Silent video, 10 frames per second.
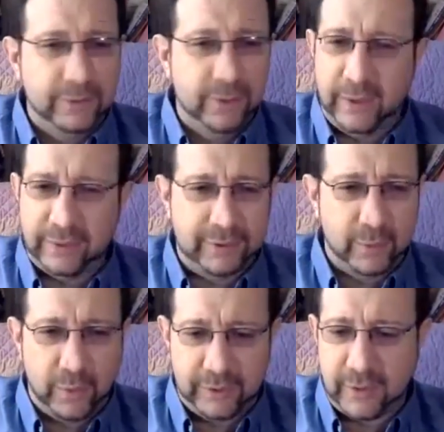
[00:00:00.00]
Nuance is
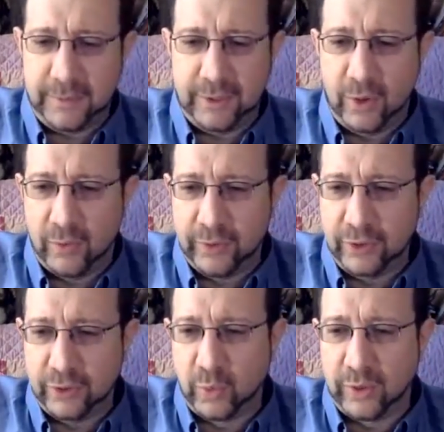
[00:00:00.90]
the word. It's going to be the
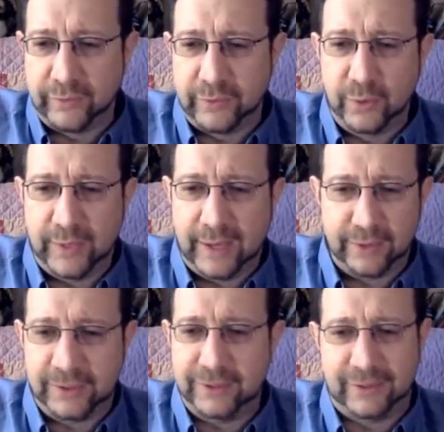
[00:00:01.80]
overused word of
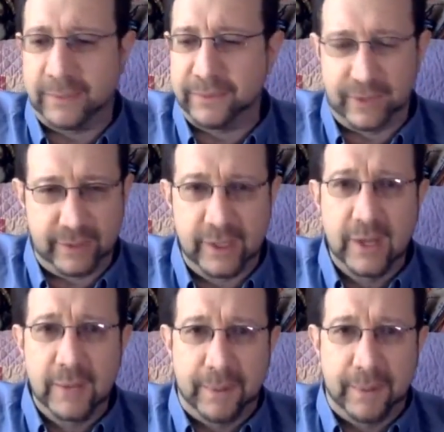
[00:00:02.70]
2000 and something,